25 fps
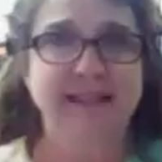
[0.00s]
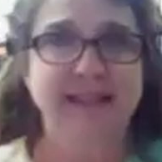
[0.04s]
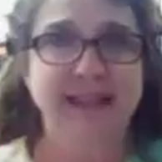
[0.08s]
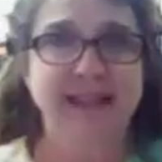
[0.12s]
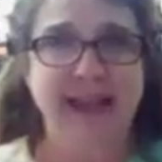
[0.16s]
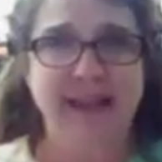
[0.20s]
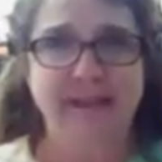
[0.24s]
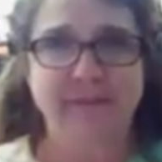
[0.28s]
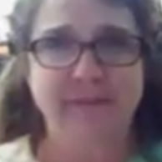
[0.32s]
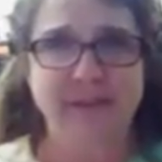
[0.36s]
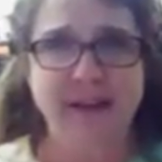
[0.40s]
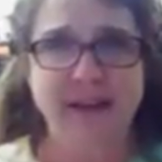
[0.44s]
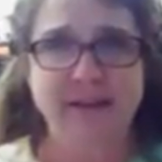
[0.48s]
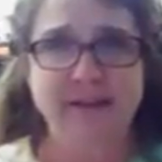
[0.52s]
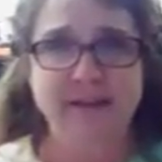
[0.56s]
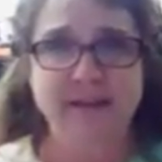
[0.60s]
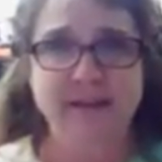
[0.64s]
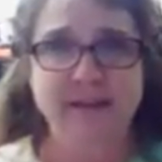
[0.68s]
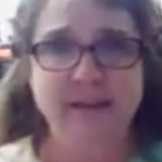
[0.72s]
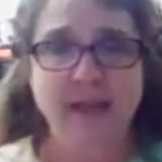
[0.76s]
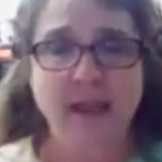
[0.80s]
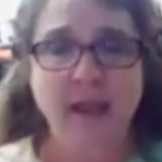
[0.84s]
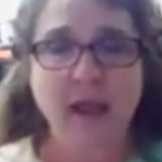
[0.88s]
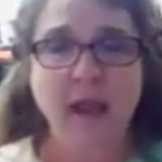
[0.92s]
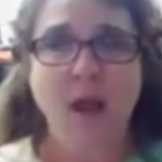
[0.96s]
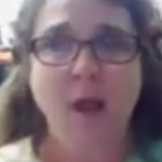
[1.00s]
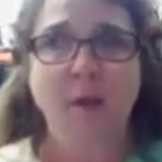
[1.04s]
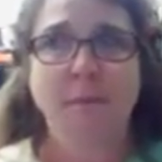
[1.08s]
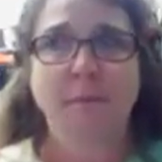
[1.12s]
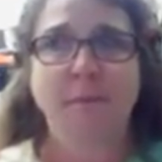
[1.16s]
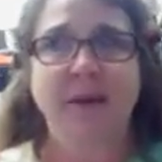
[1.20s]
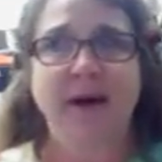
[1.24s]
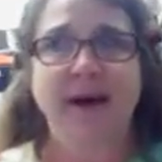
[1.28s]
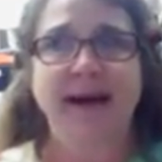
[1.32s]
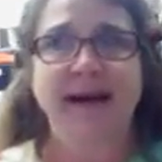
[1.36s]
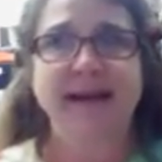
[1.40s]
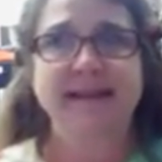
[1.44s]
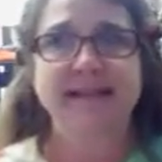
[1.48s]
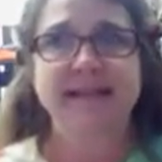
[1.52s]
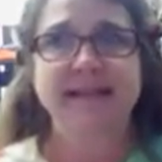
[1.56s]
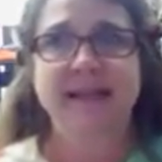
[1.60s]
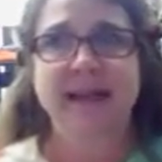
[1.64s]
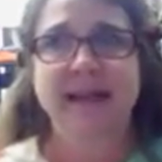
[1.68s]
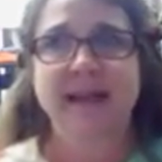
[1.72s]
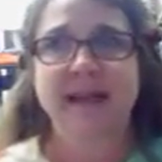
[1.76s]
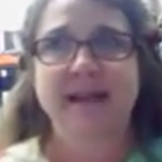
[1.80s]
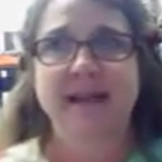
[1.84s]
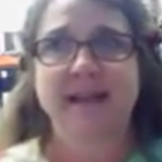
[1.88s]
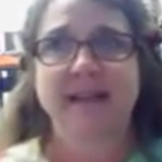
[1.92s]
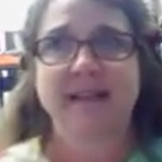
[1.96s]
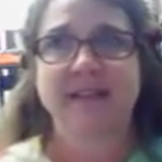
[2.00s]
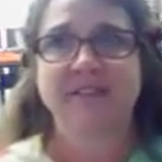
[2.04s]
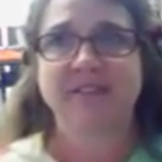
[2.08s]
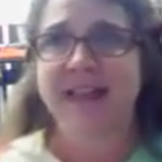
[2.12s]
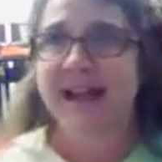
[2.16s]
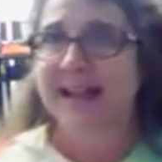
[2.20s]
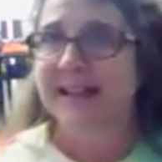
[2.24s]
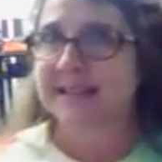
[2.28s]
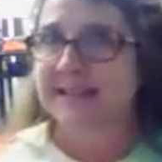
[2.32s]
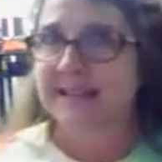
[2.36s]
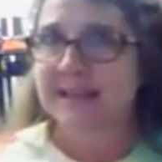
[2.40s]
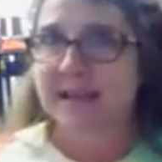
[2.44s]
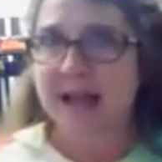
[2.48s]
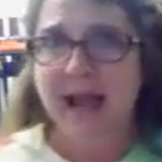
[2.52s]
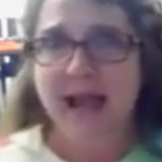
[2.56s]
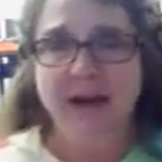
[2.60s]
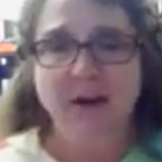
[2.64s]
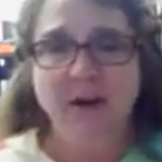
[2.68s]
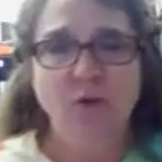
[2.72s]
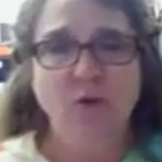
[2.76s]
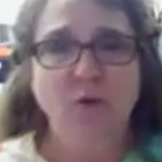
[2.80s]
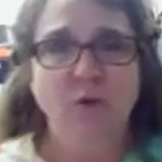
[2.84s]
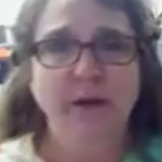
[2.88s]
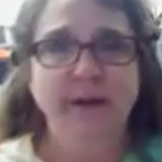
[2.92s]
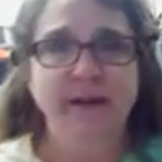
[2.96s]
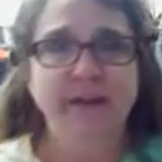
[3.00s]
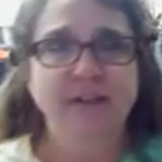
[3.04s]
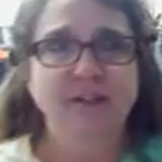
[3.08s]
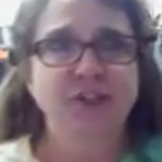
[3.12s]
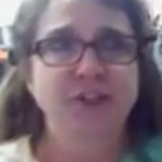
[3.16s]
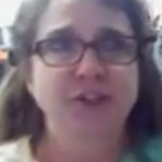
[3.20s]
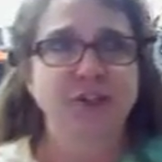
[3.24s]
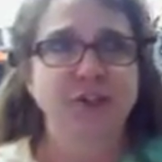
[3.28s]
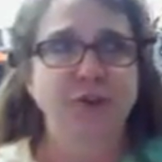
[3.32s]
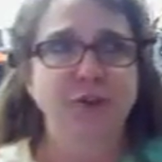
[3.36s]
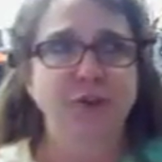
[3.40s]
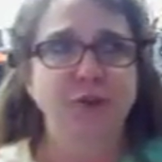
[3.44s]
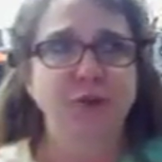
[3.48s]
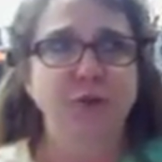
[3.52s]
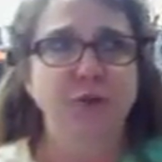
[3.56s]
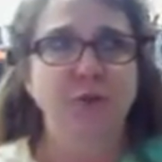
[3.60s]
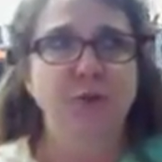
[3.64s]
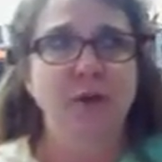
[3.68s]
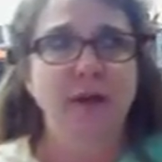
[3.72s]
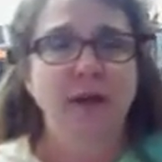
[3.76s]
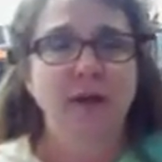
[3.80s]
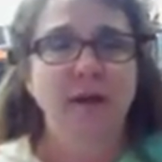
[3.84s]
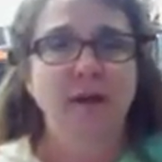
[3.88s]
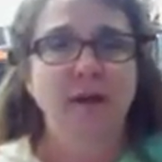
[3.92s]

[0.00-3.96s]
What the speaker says: as evidence, but that's not going to